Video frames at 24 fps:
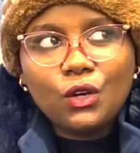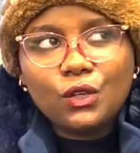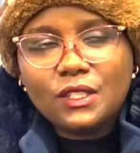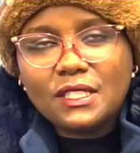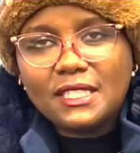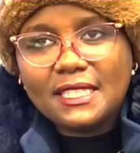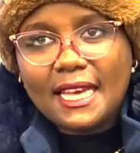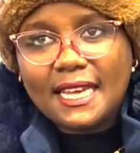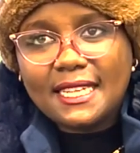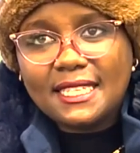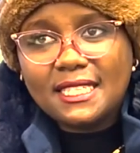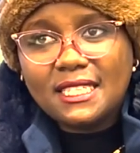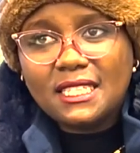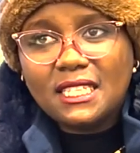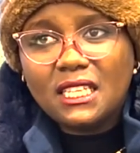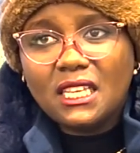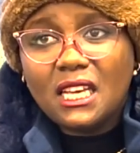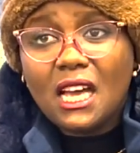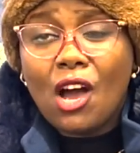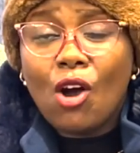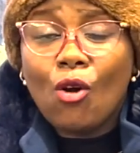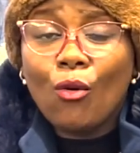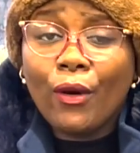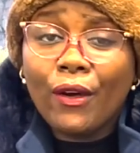Saturday.
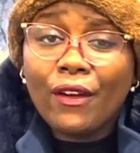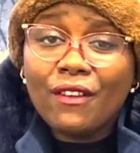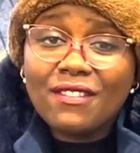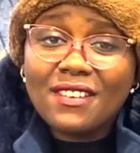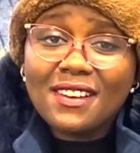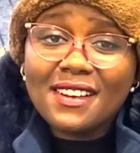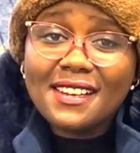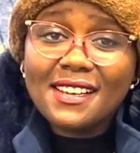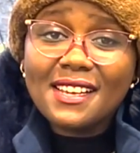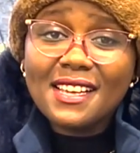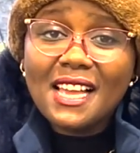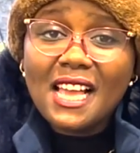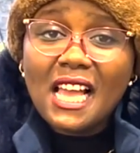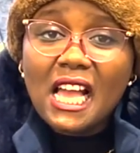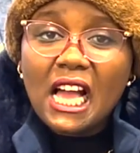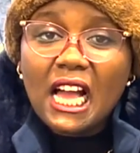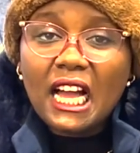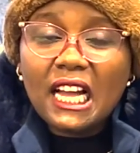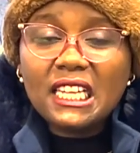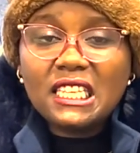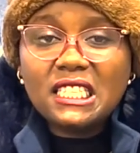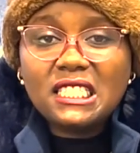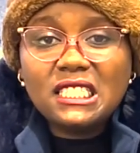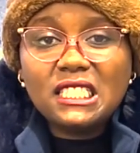However,
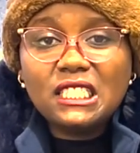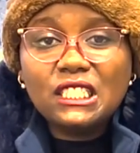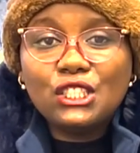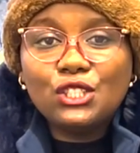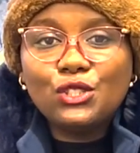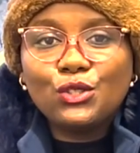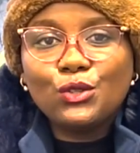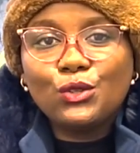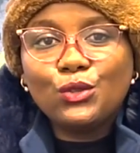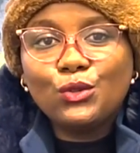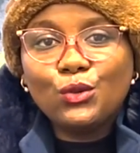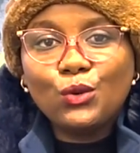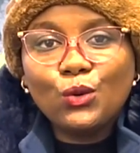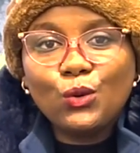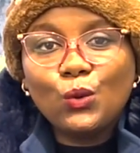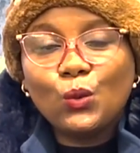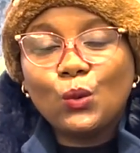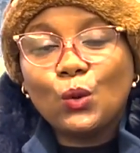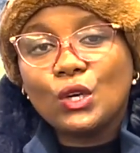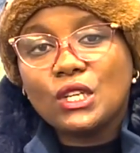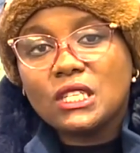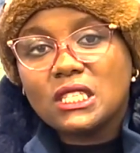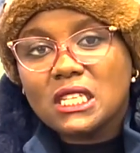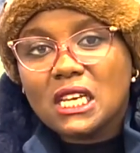I still don't know
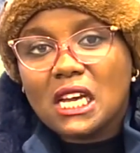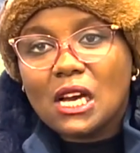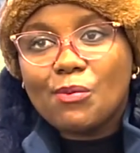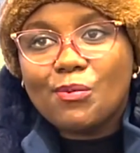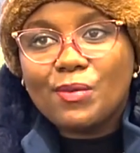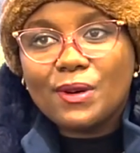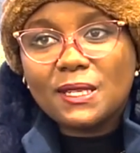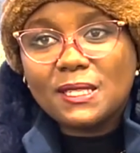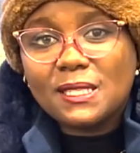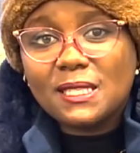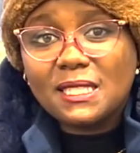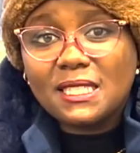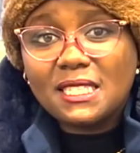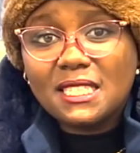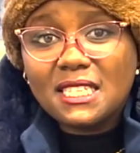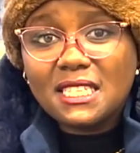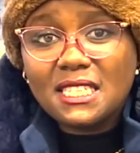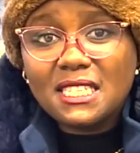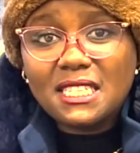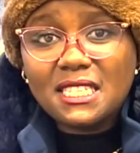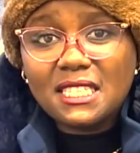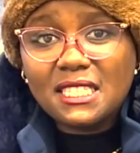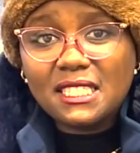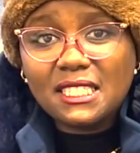what capacity
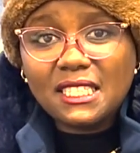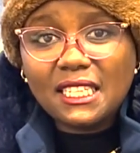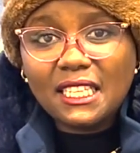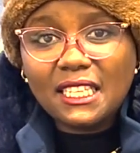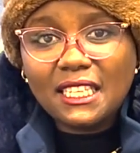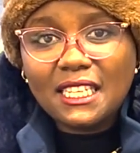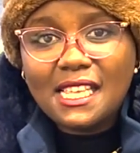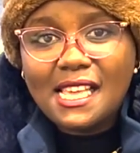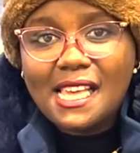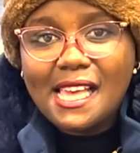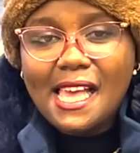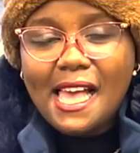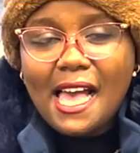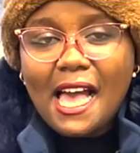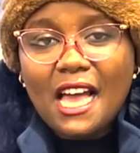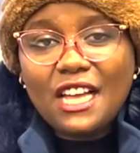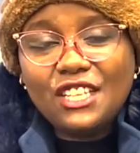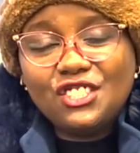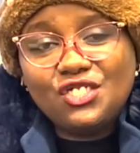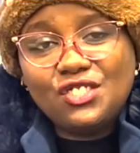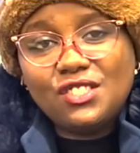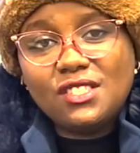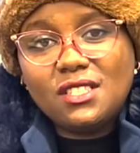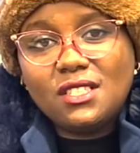it is in.
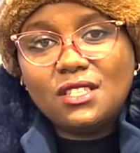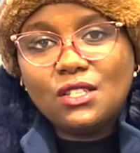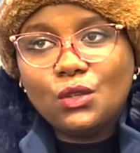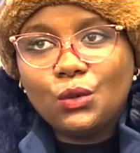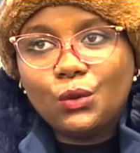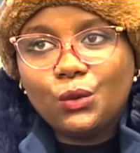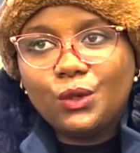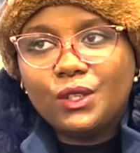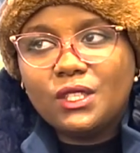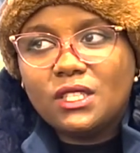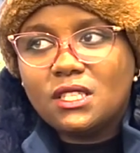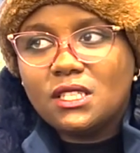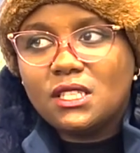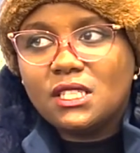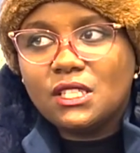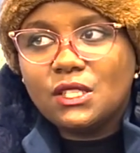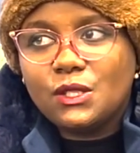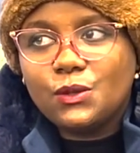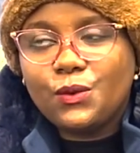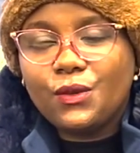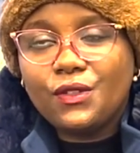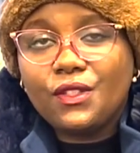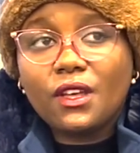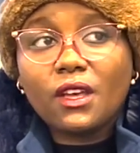I just know it
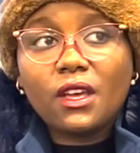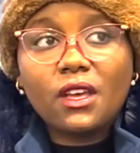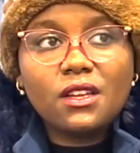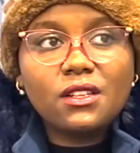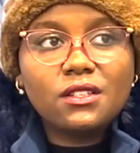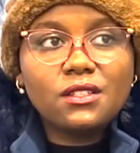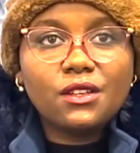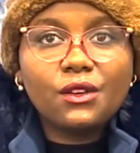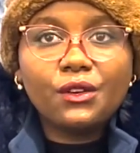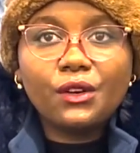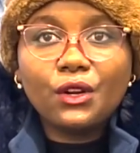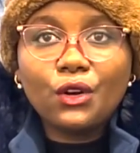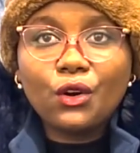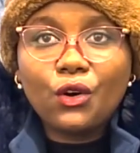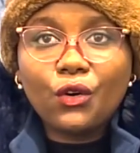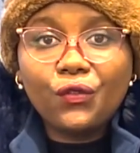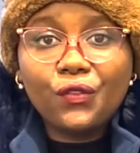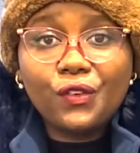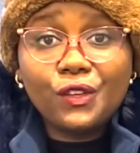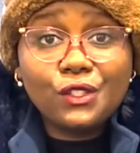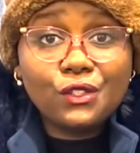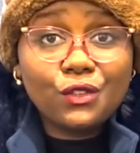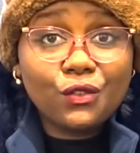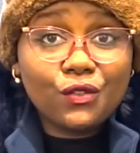is with the catering
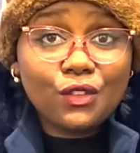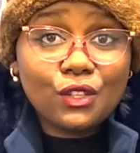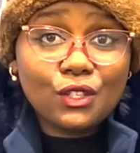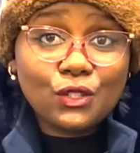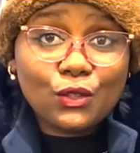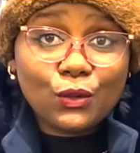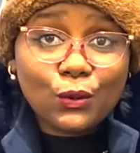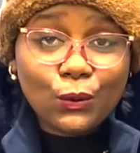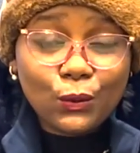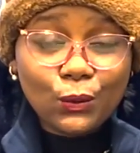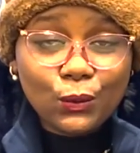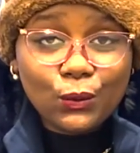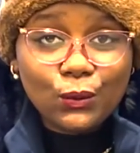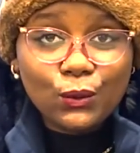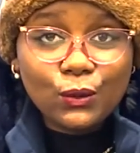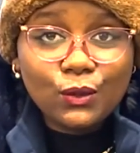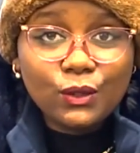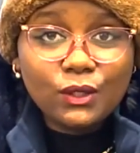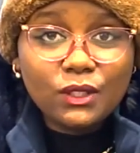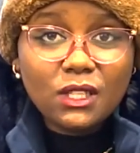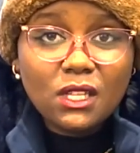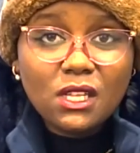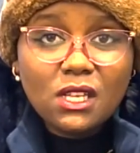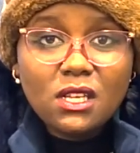office of the school.